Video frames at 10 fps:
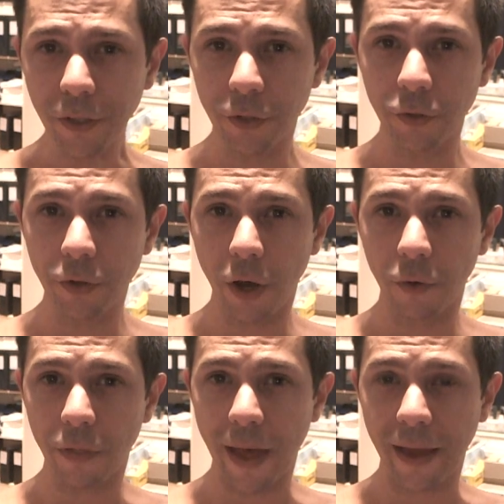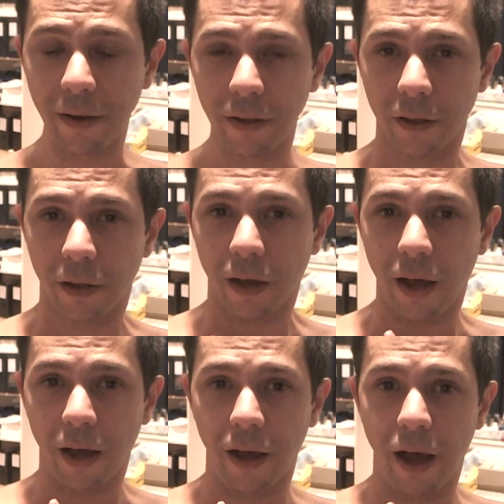you know that
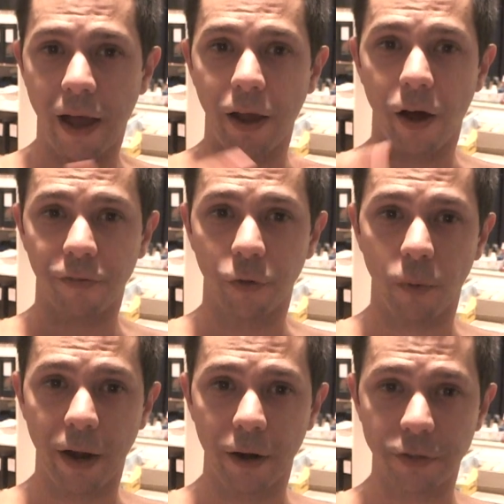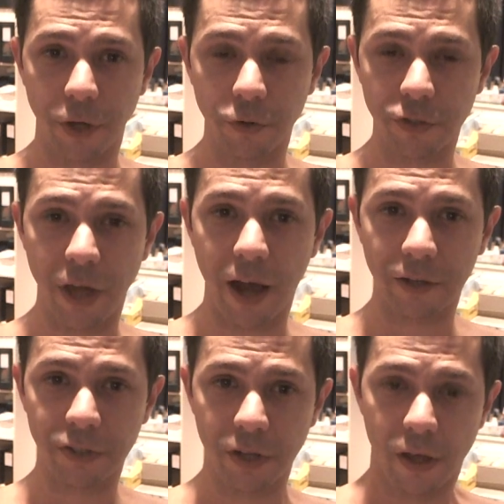uh, I often wear toe
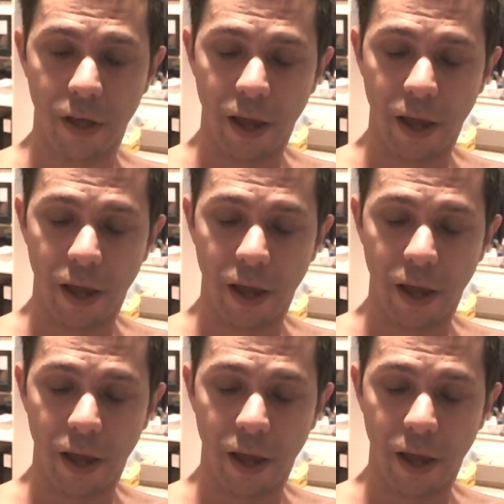socks,